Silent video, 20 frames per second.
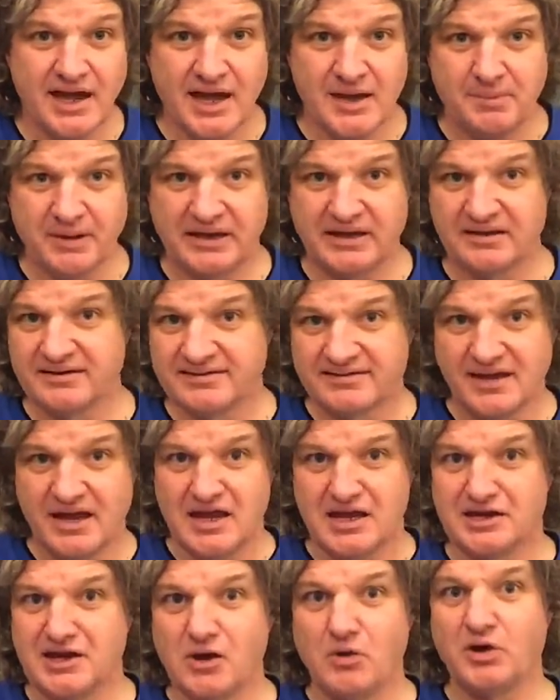because
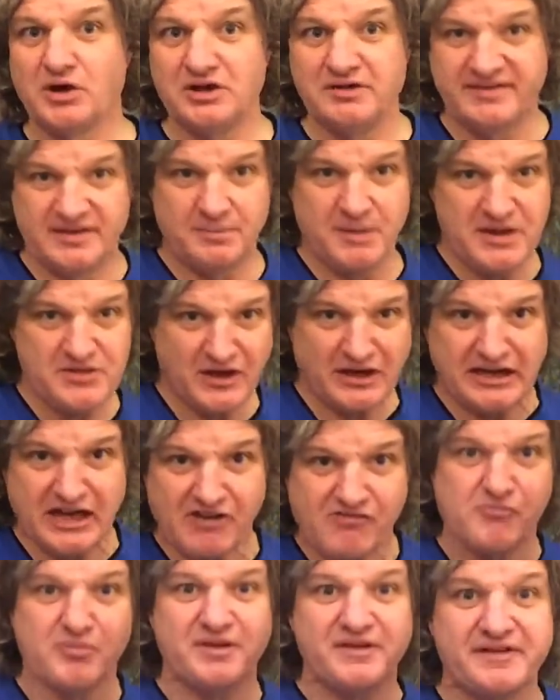what used to be the
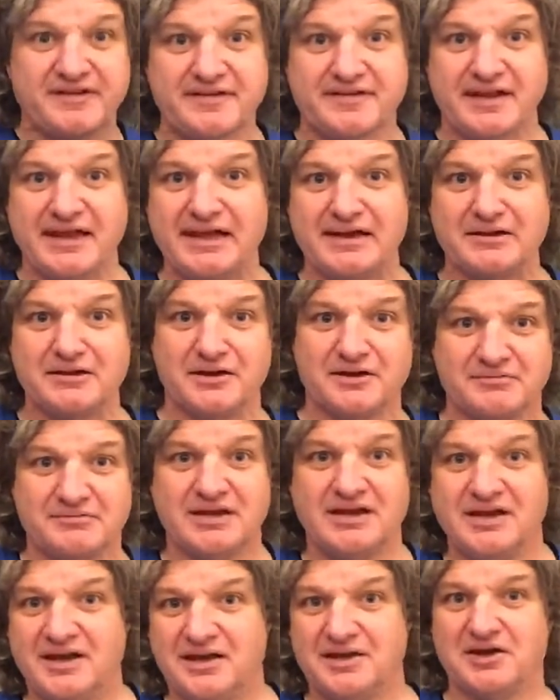government seal and
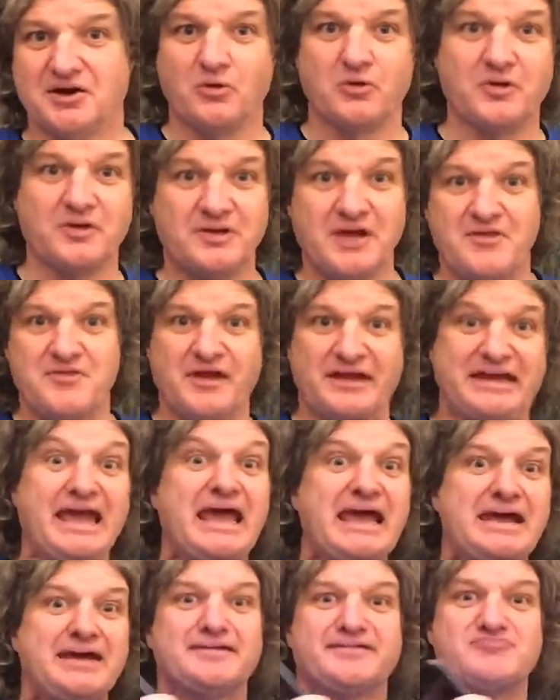the
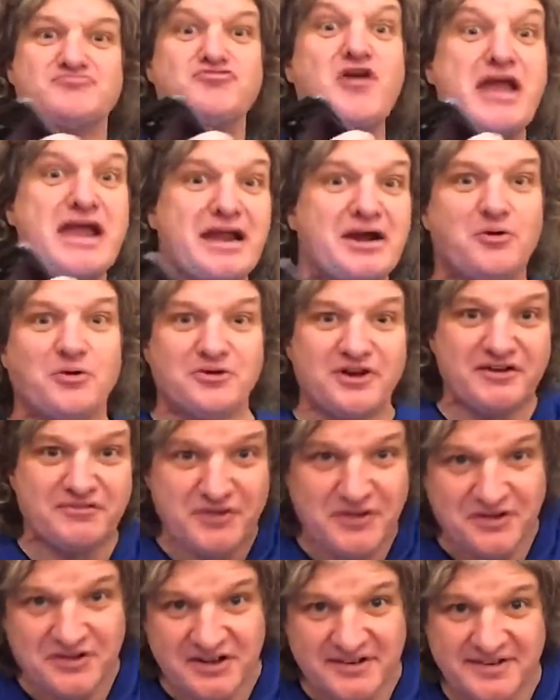king's ring or whatever,
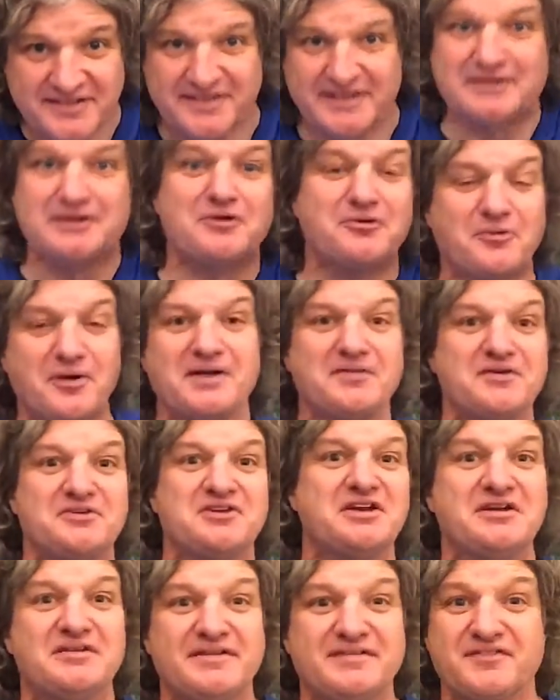that it's signet ring that are
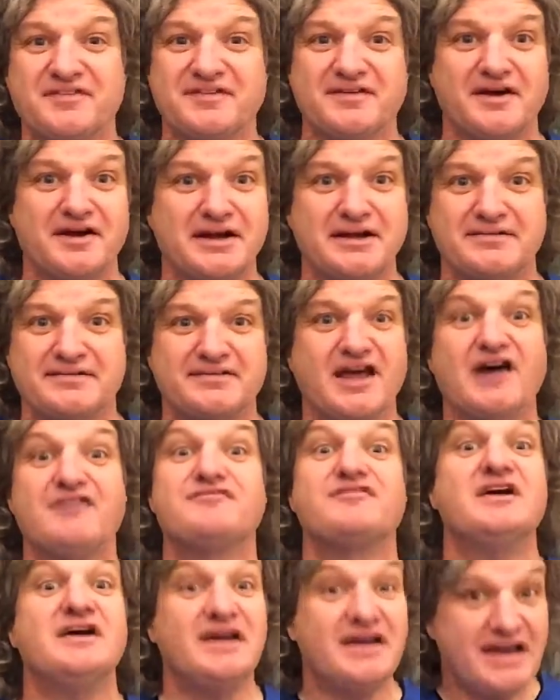used for signing stuff,
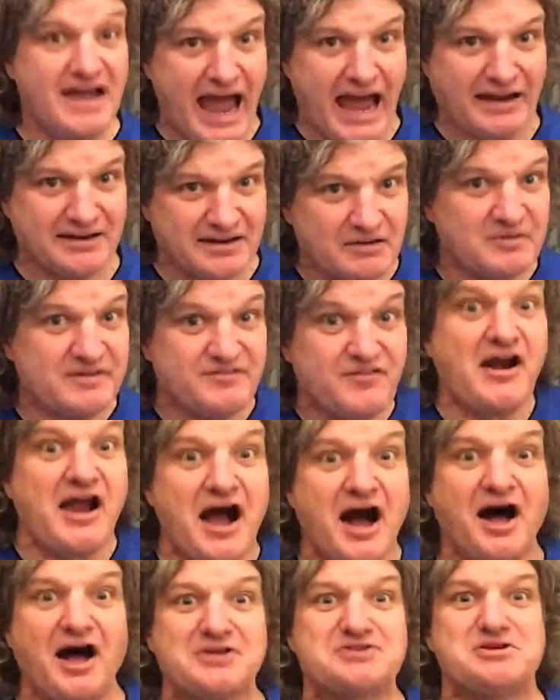and it was very
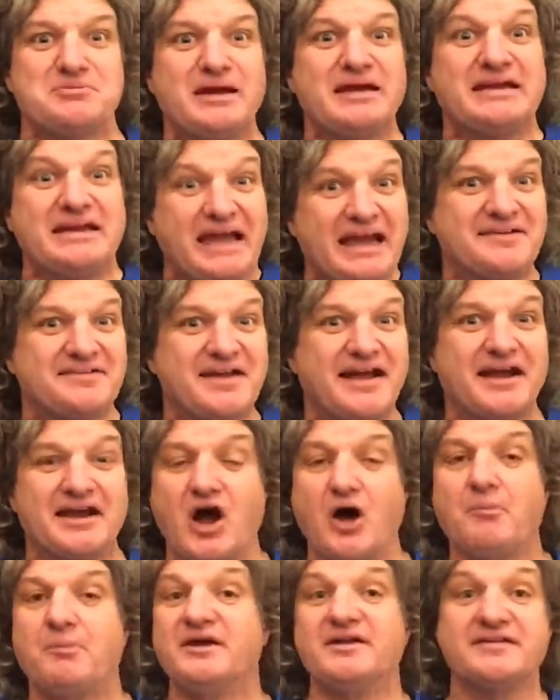hard to make exact
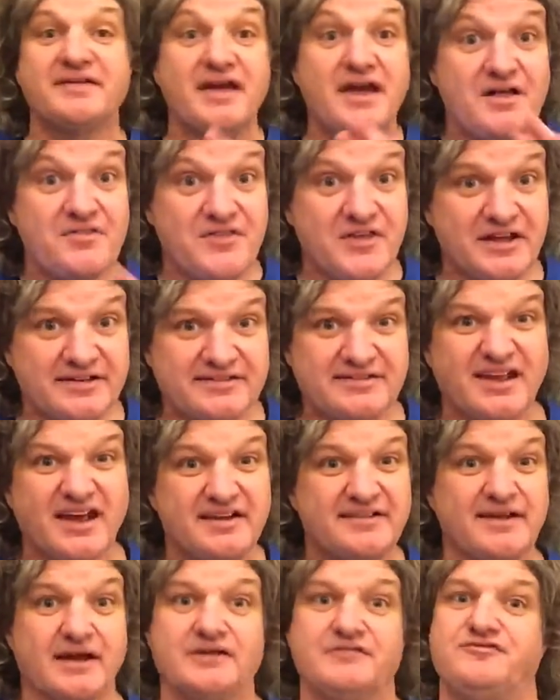copies. These
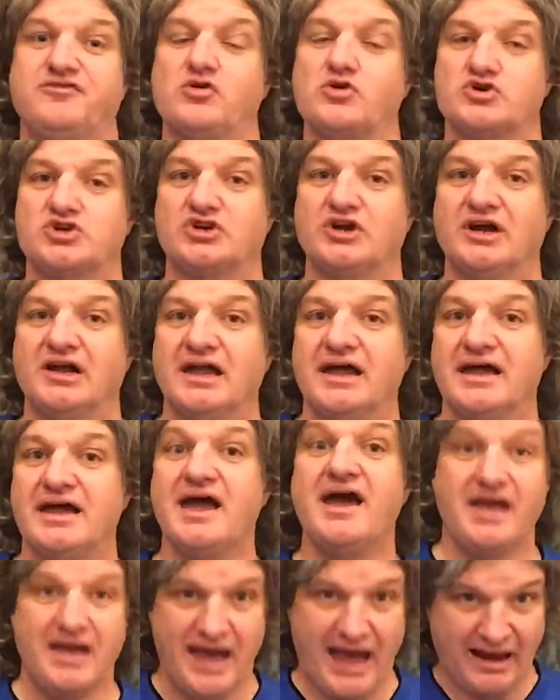days, unfortunately,
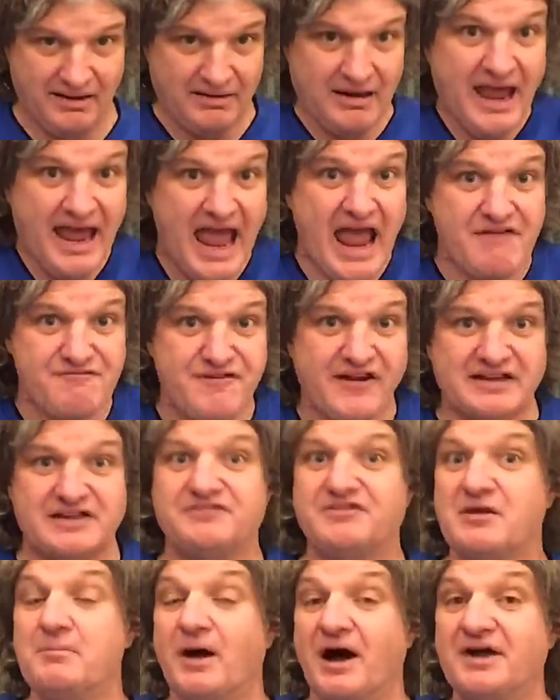and
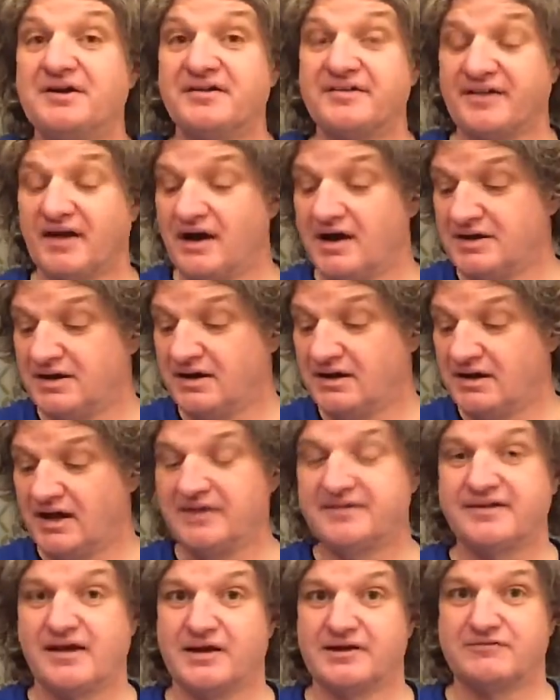effectively by design, it's
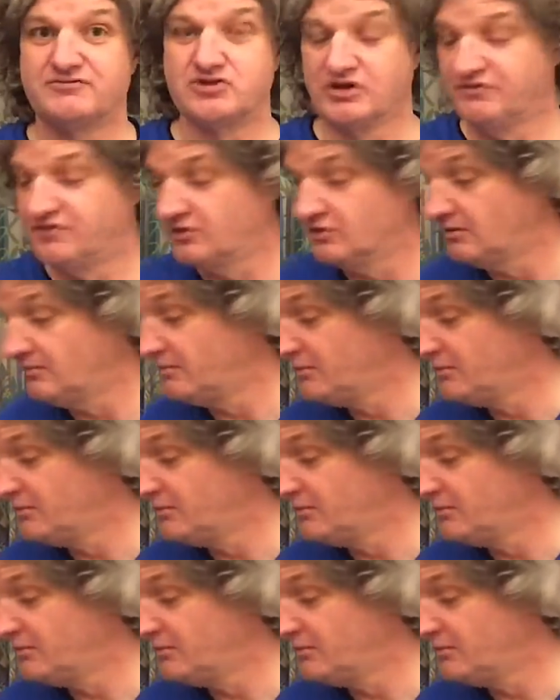kind of trivial.